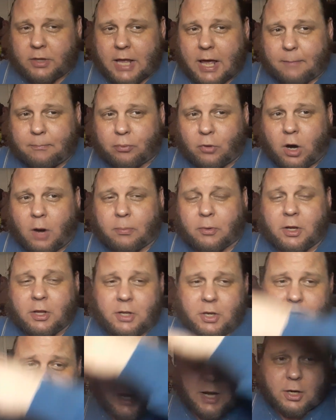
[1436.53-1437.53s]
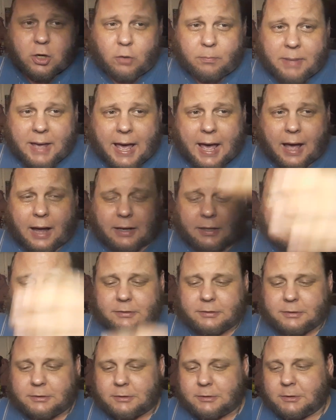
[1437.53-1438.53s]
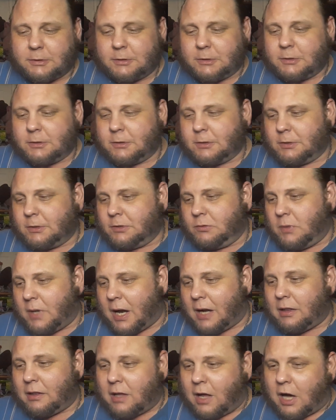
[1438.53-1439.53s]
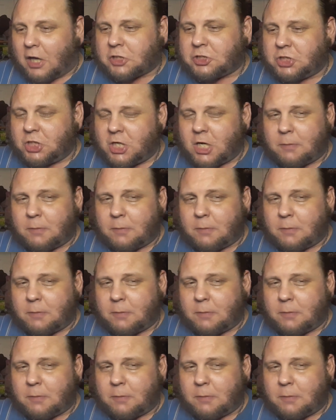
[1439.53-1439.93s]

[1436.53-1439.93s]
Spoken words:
and then you gotta go back. We gotta lock shit